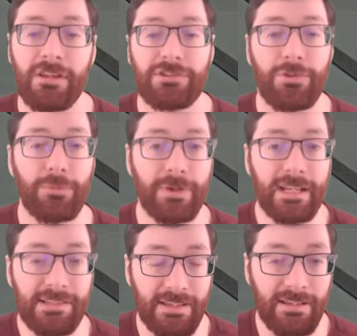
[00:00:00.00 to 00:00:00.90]
So the
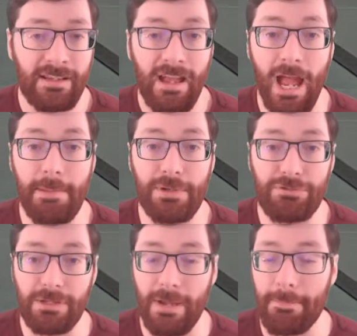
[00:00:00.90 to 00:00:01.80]
reason I'm
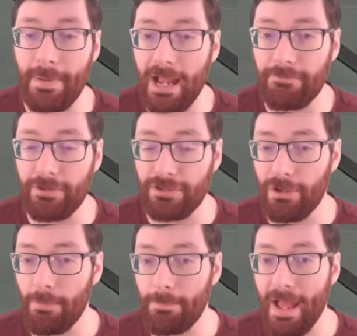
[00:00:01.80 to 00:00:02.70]
using my back foot to
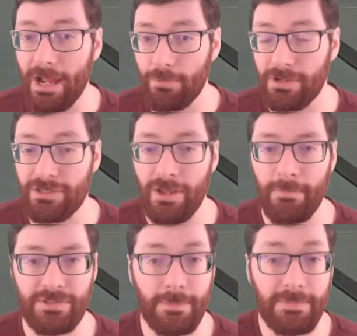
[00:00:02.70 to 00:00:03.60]
go backwards,
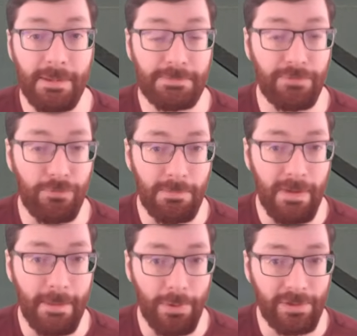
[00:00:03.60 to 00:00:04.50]
sometimes before
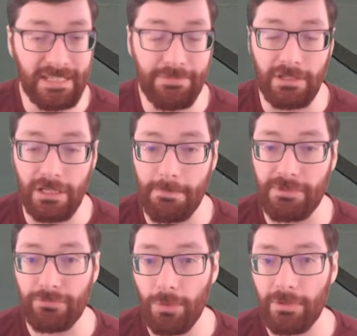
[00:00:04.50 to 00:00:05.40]
my opponent even
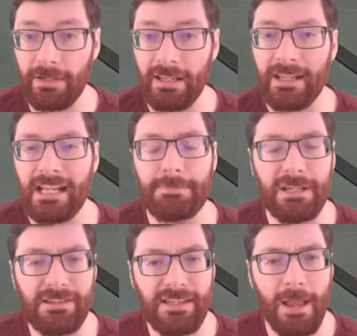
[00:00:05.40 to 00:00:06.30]
comes forward, is
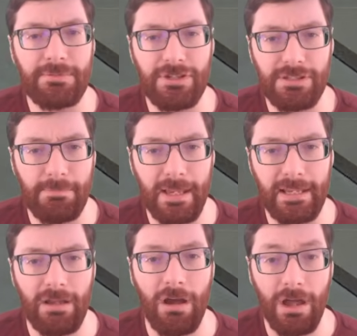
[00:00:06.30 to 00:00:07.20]
because I'm just
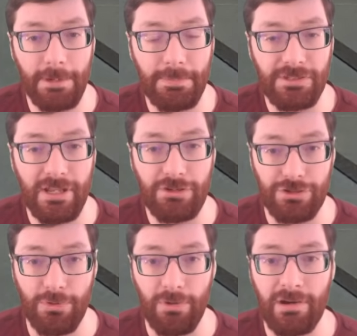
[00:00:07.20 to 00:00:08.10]
making 100%
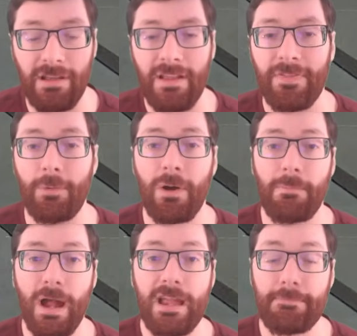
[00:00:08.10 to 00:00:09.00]
sure that while
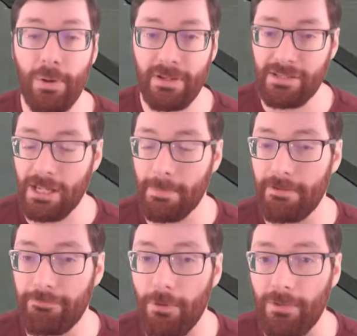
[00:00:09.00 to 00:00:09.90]
my opponent is coming
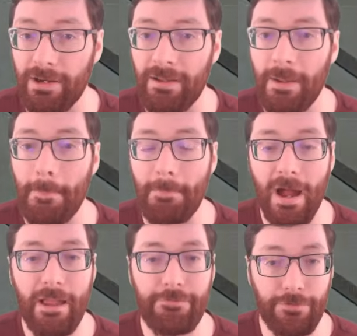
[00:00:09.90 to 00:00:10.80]
forward,
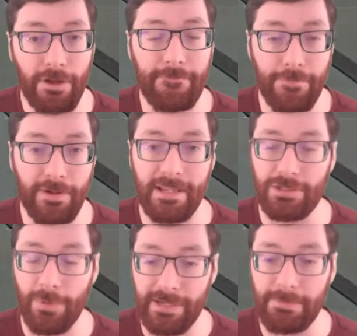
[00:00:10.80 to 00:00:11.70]
my front foot is
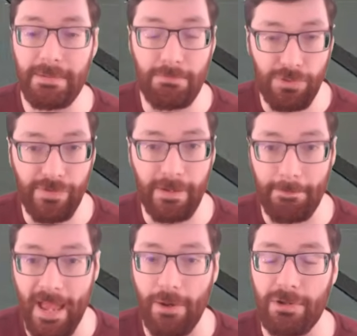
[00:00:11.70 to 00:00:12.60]
going to be moving
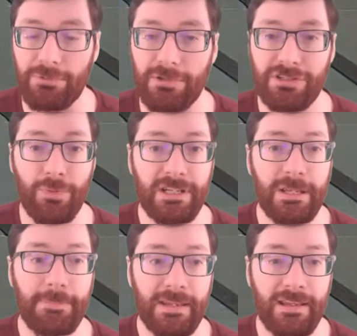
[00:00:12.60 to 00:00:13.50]
backwards, which is going
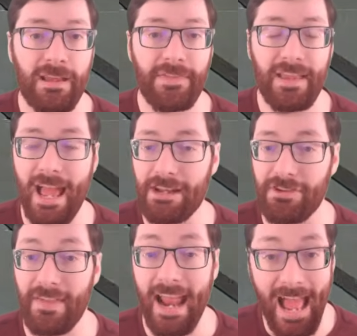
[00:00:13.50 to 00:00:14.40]
to be the
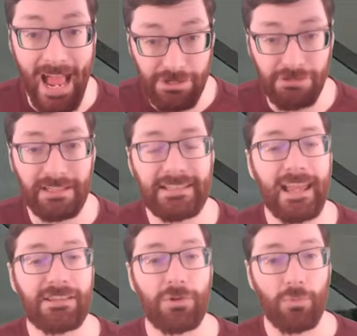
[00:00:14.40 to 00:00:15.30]
action that actually
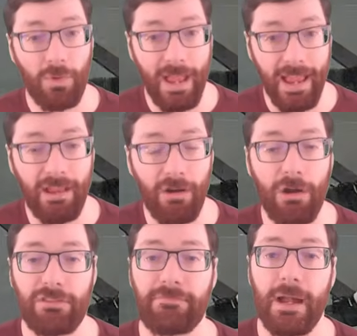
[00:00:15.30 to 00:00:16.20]
takes away
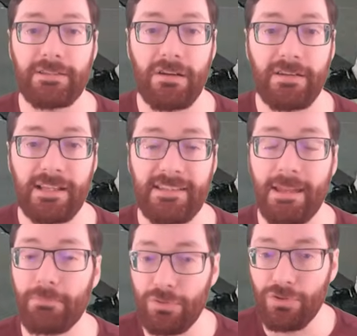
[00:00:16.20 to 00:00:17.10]
all of my targets
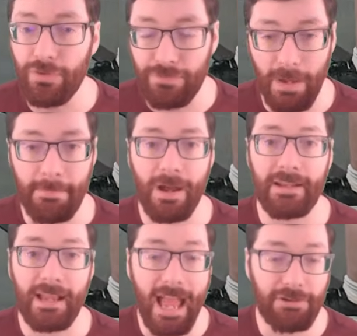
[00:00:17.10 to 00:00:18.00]
and moves my
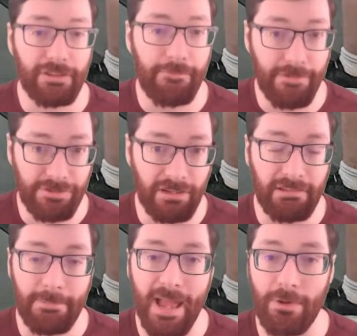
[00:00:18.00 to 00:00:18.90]
body actually
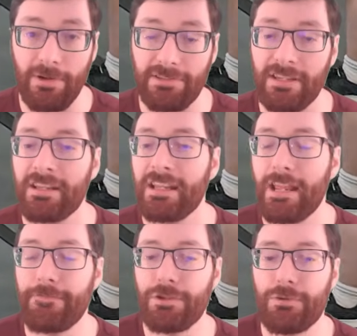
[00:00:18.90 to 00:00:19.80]
physically backwards.
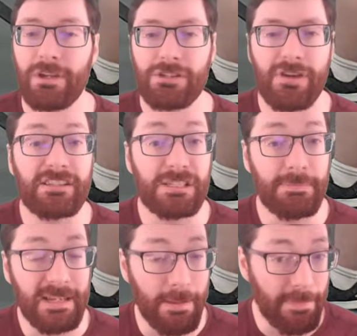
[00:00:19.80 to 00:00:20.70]
If you try to
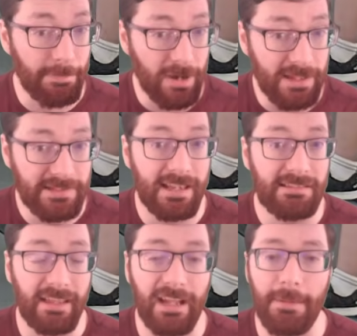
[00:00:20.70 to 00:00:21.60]
speed up the
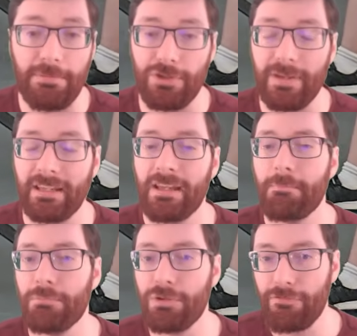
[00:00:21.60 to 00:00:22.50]
process, like I'm doing,
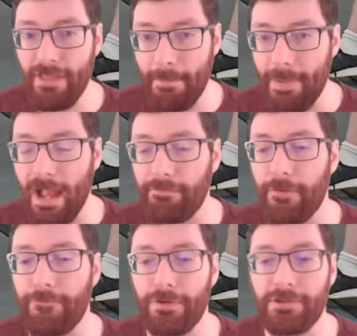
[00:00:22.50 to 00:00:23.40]
move that back
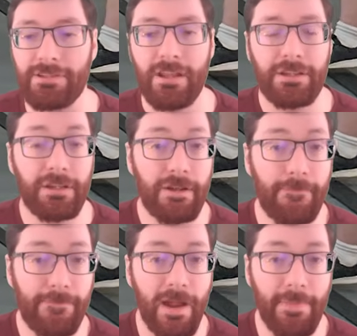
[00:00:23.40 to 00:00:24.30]
foot first, you're going to
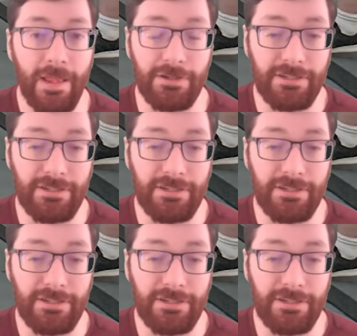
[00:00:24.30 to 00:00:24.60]
find that your